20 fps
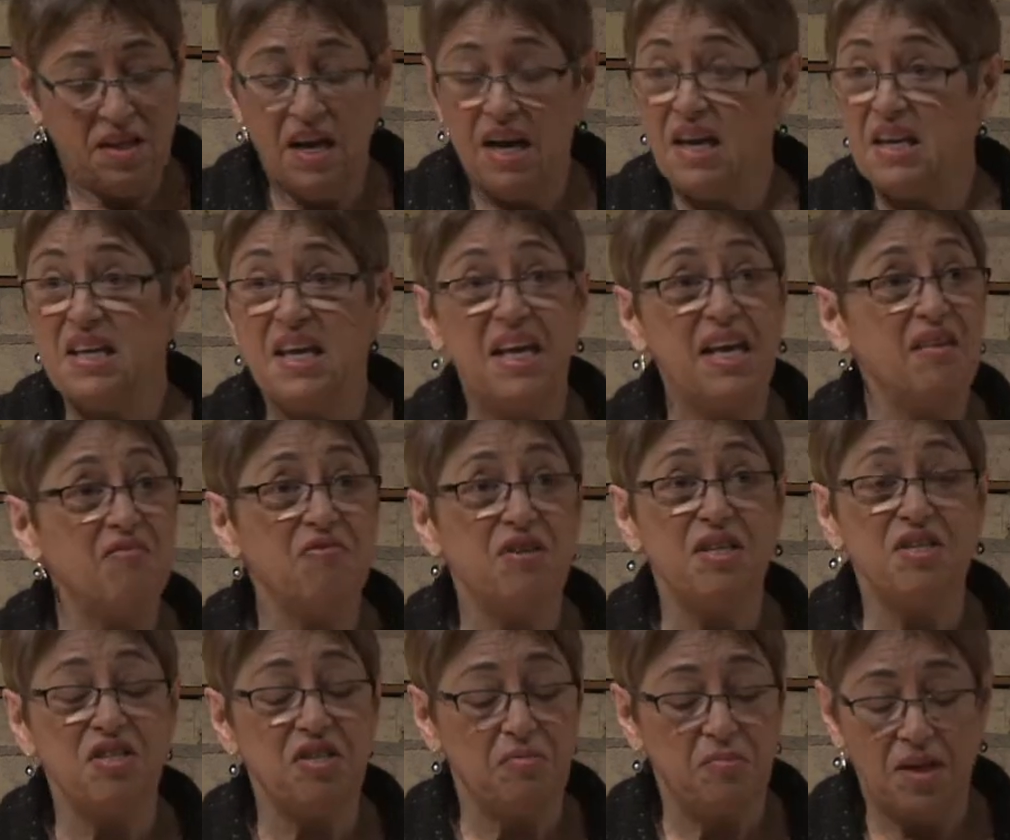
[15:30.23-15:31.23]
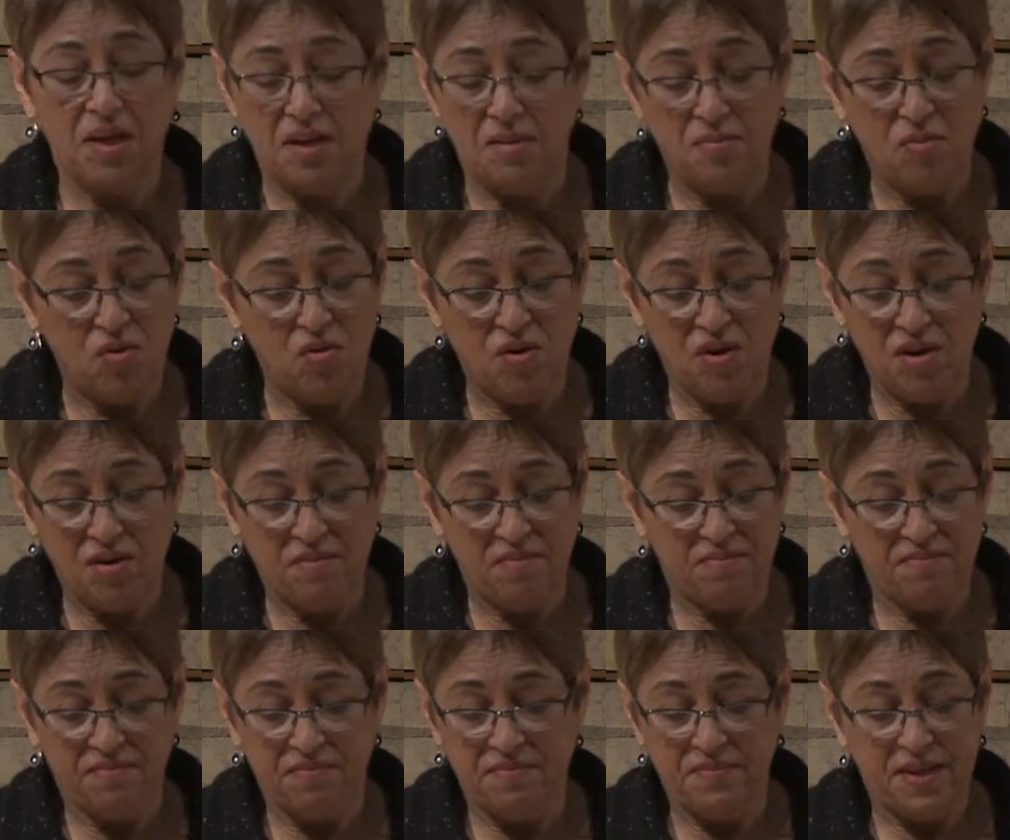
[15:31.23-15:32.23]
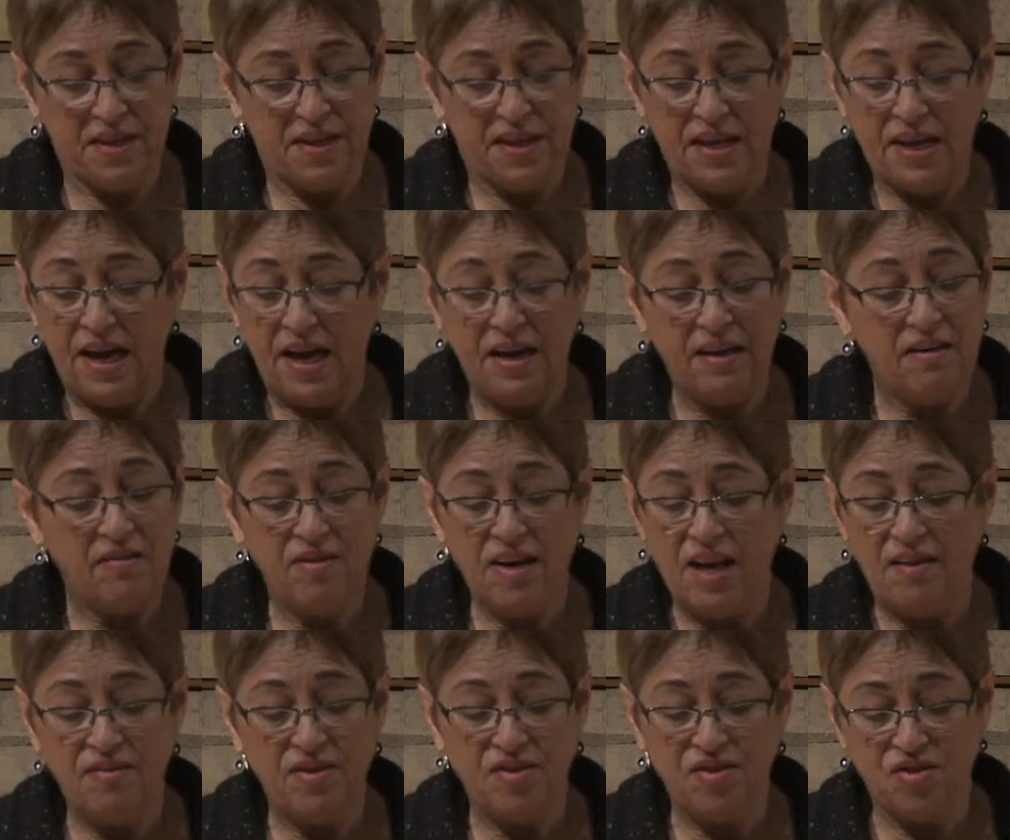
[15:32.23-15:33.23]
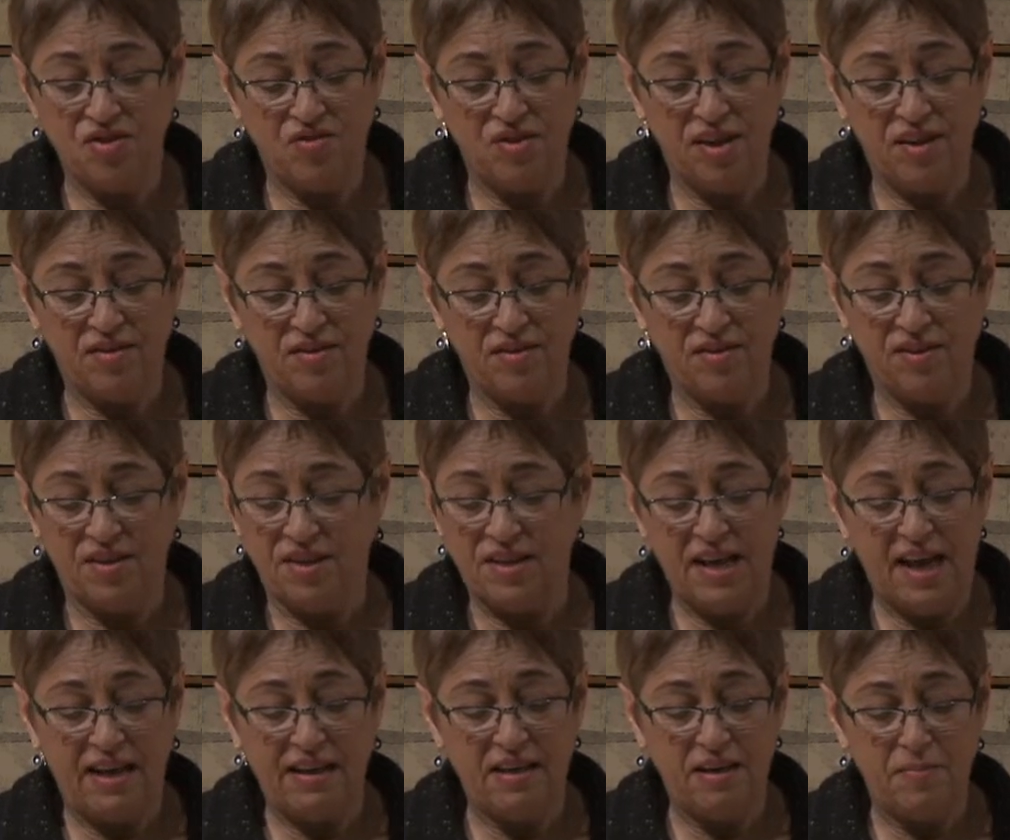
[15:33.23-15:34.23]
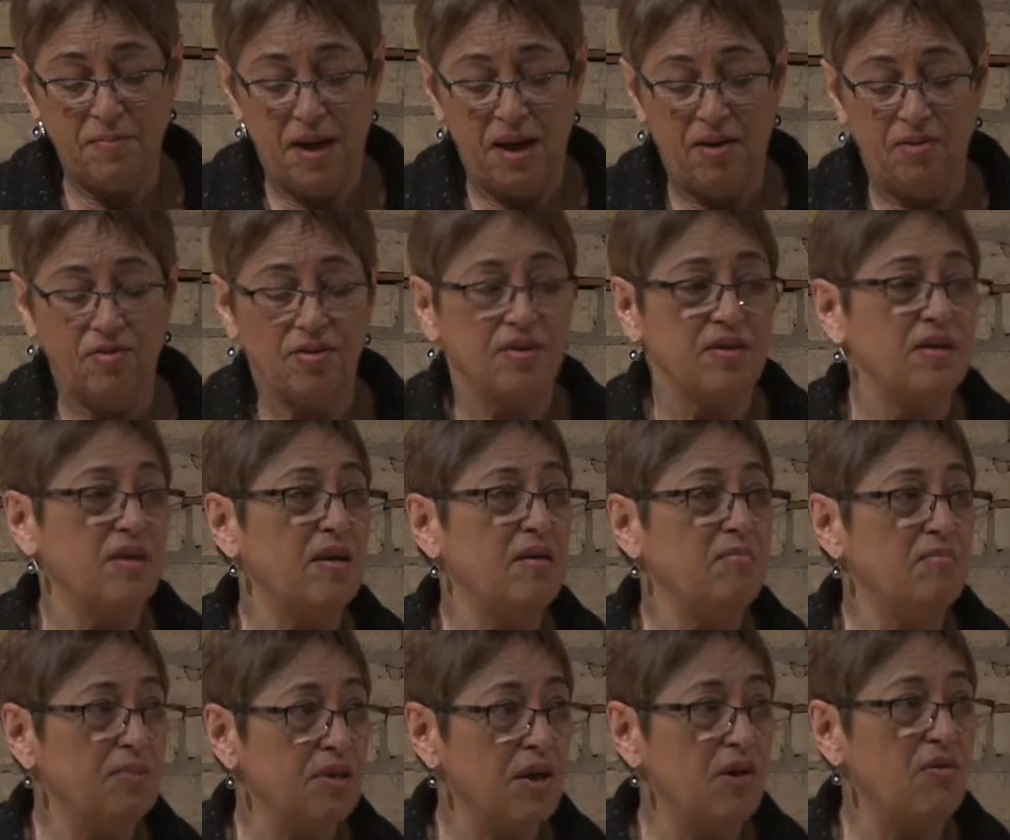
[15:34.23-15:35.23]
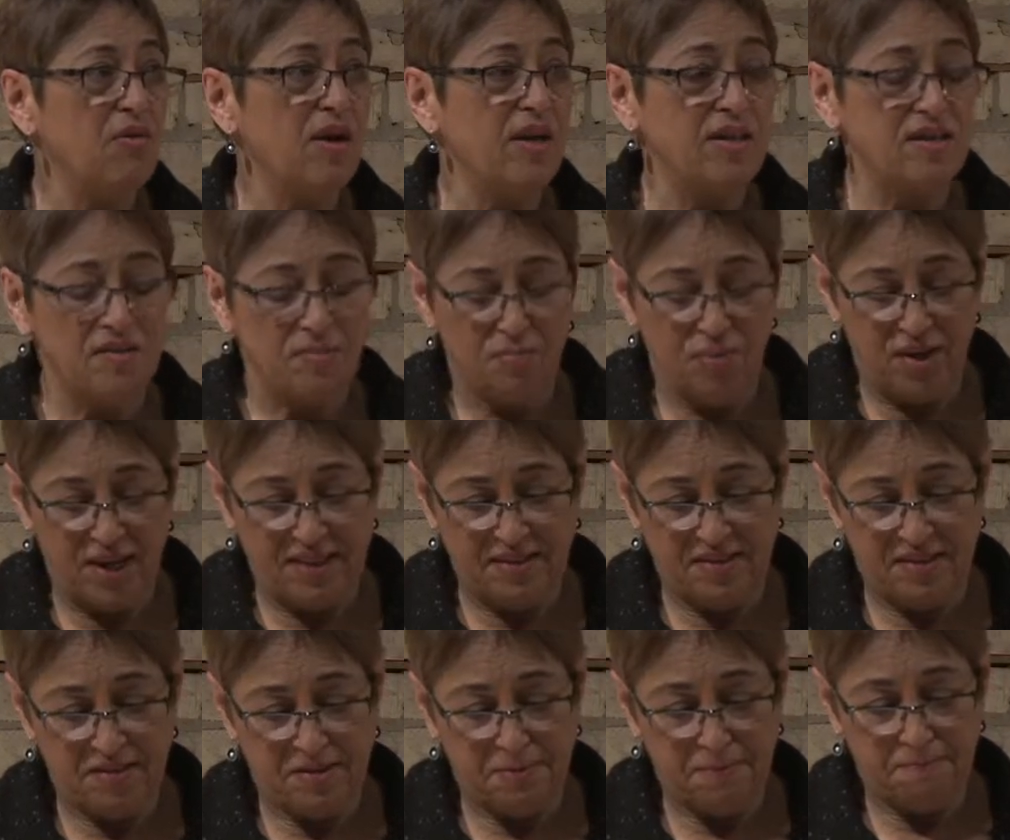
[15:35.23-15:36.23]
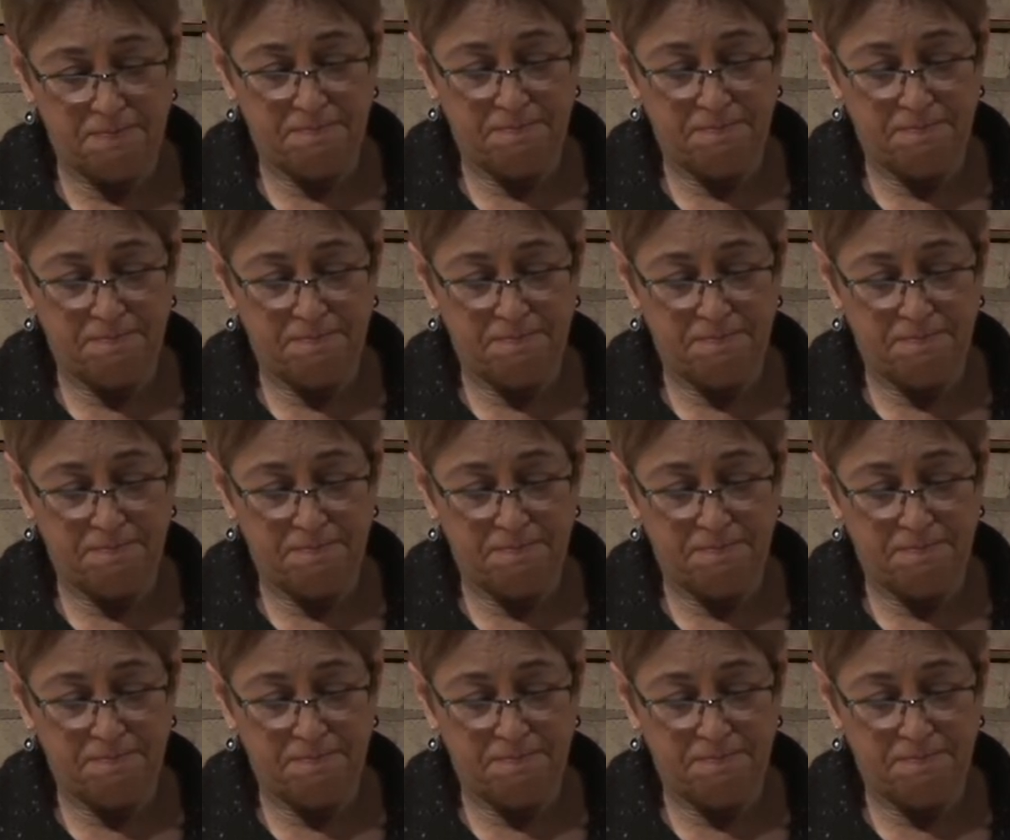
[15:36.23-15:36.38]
I can't reach him anymore. I don't have the strength to yank him out and blow on his breasts.